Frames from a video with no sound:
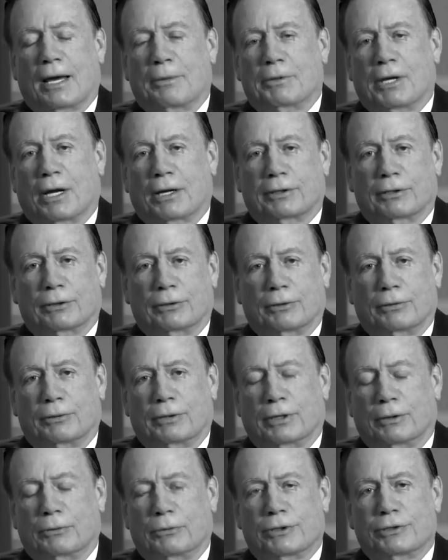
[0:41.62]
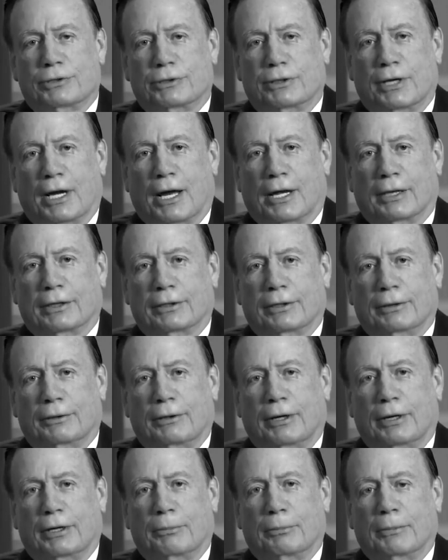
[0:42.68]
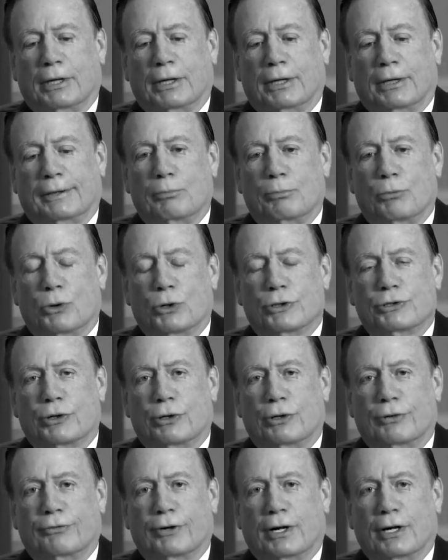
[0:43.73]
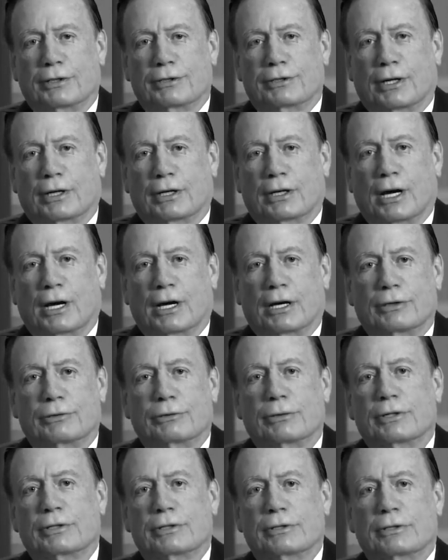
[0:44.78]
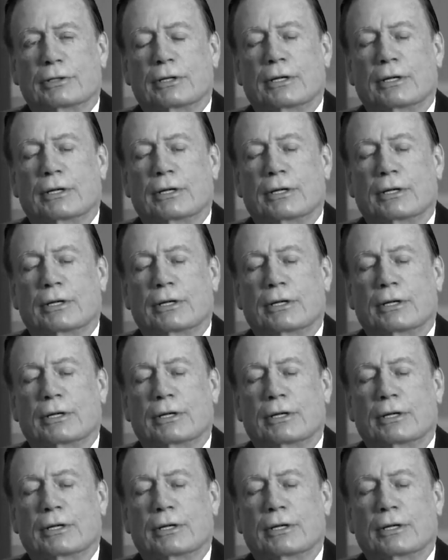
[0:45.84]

I'm Doctor Richard Gallagher. I'm a board-certified psychiatrist.